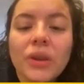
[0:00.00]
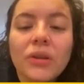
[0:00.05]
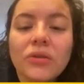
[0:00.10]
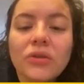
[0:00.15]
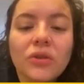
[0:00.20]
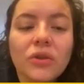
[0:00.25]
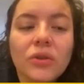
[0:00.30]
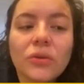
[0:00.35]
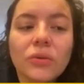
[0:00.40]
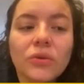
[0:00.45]

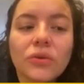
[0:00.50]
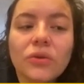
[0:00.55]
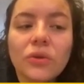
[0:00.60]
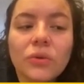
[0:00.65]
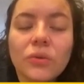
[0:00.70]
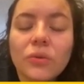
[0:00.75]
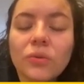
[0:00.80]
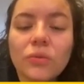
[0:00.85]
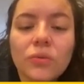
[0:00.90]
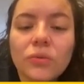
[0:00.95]
to
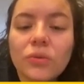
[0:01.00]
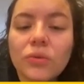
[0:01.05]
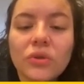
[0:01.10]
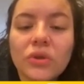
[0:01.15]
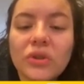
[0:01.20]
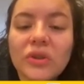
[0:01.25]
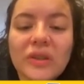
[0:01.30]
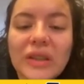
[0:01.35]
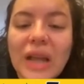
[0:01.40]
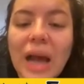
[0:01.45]

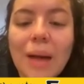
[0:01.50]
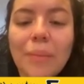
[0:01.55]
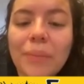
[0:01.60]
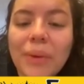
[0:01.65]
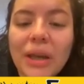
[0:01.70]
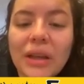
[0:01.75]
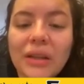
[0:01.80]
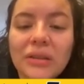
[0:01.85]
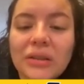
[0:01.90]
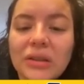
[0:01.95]
stop
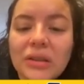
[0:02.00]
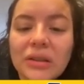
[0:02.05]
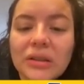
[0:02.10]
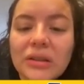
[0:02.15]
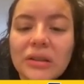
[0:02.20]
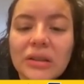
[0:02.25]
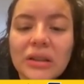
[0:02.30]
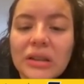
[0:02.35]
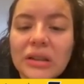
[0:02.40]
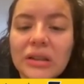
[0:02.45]
it,
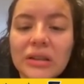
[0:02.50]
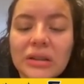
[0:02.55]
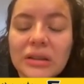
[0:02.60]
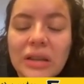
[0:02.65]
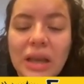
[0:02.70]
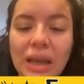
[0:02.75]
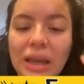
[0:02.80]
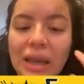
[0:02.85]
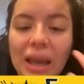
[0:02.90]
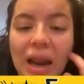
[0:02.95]
to
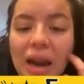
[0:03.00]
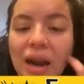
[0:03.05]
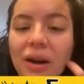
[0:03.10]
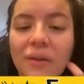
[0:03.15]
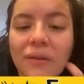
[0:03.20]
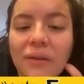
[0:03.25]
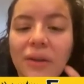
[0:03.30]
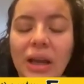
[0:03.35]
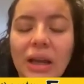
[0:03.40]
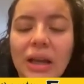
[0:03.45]
take care
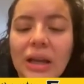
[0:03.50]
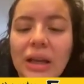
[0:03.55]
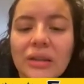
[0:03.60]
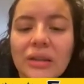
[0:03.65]
of it.